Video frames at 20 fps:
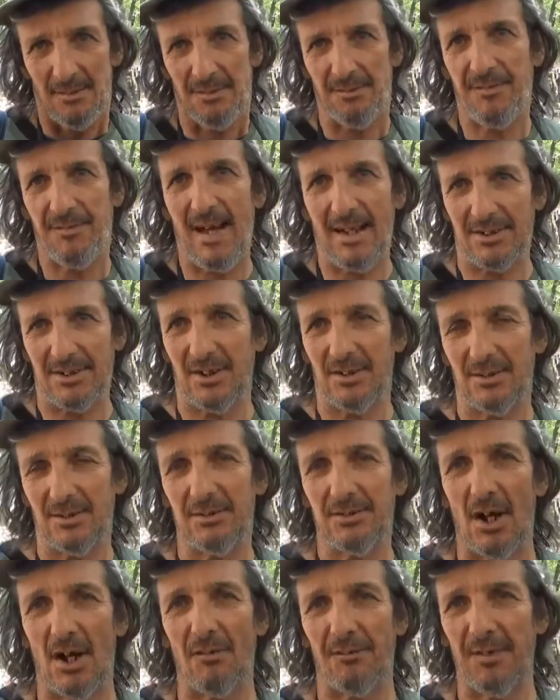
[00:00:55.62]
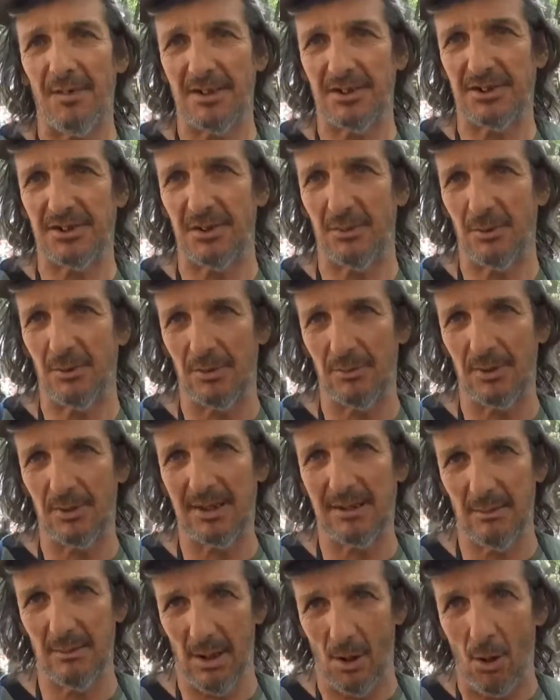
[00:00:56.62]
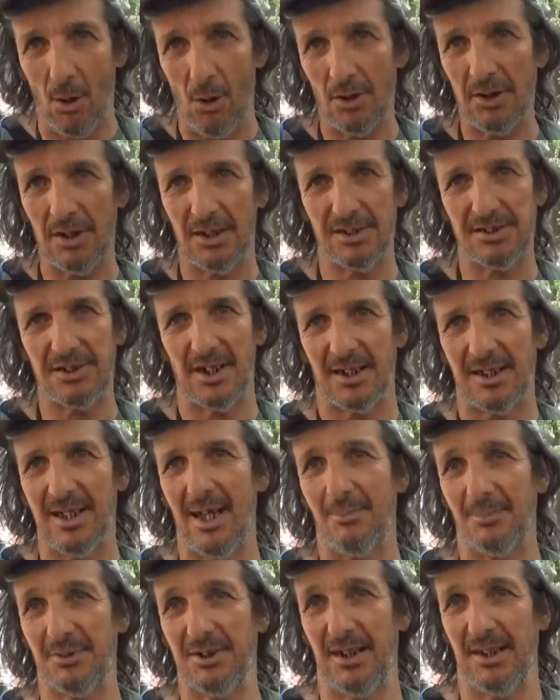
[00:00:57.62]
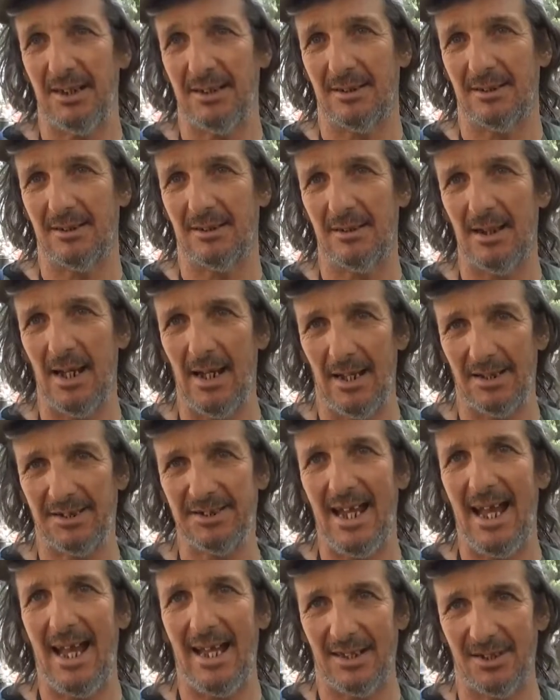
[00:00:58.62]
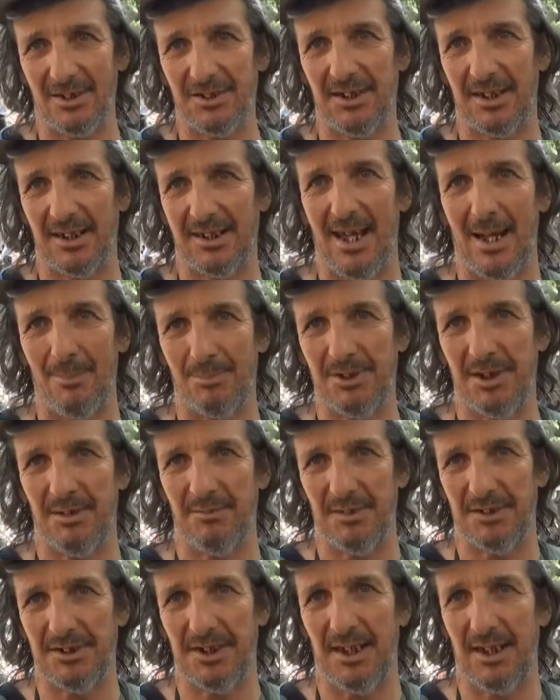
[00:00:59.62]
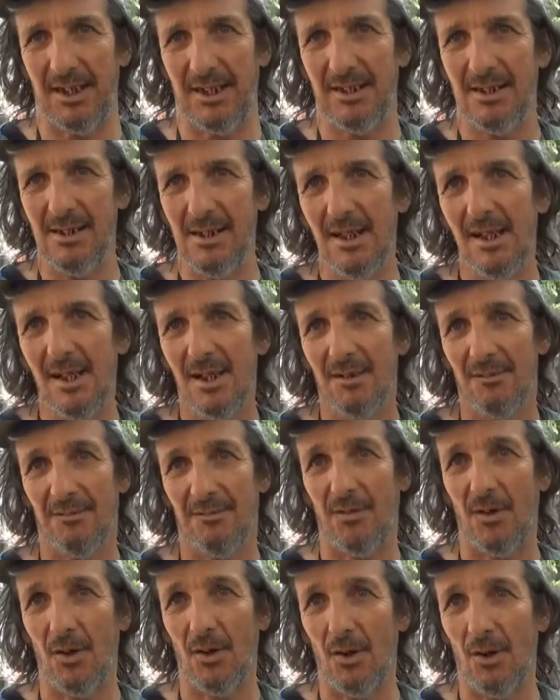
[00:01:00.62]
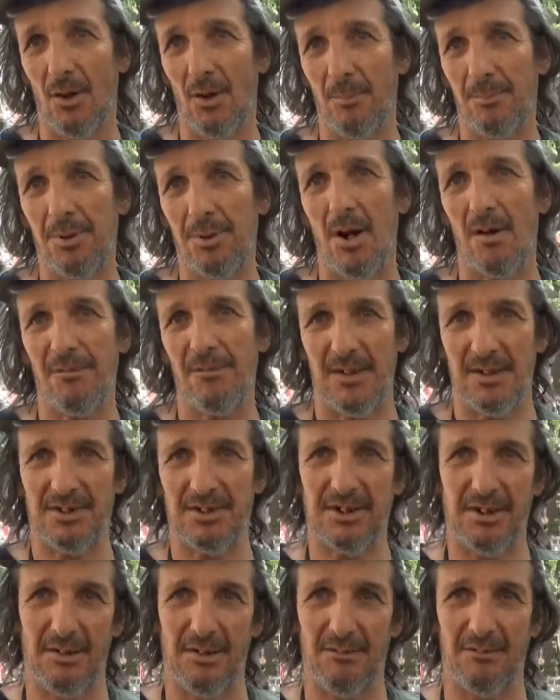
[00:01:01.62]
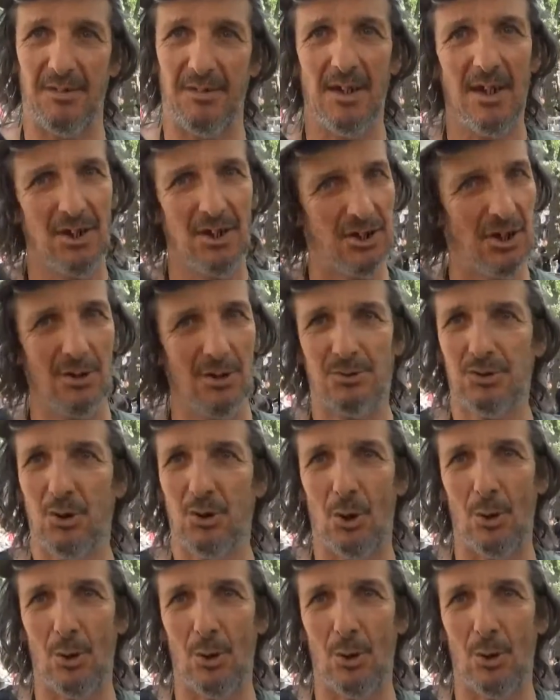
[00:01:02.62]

the fact that dolphins and orcas are kept in tanks in captivity for profits of huge